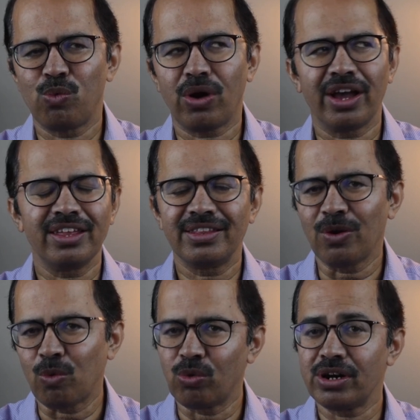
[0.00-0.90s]
why
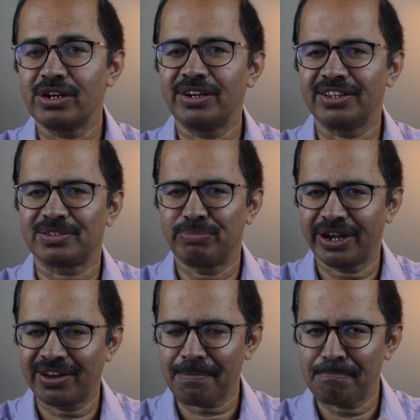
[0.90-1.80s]
the world is
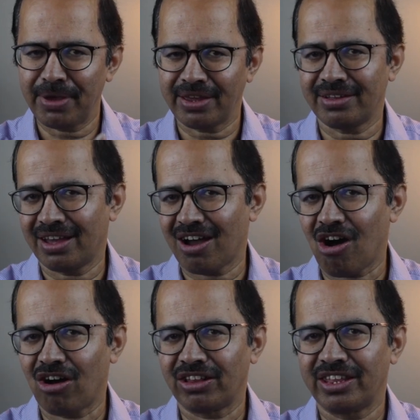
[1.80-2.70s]
betting big
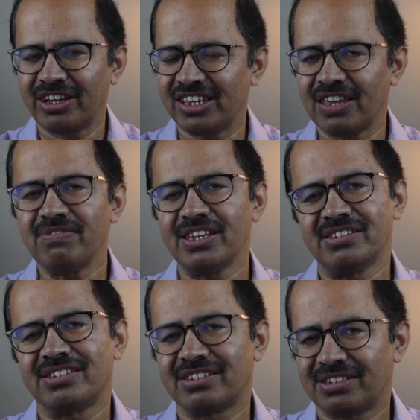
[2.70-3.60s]
on the
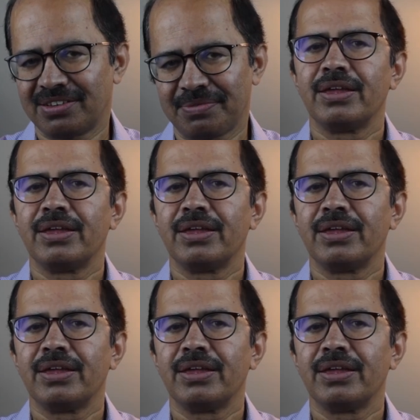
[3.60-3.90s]
EVs.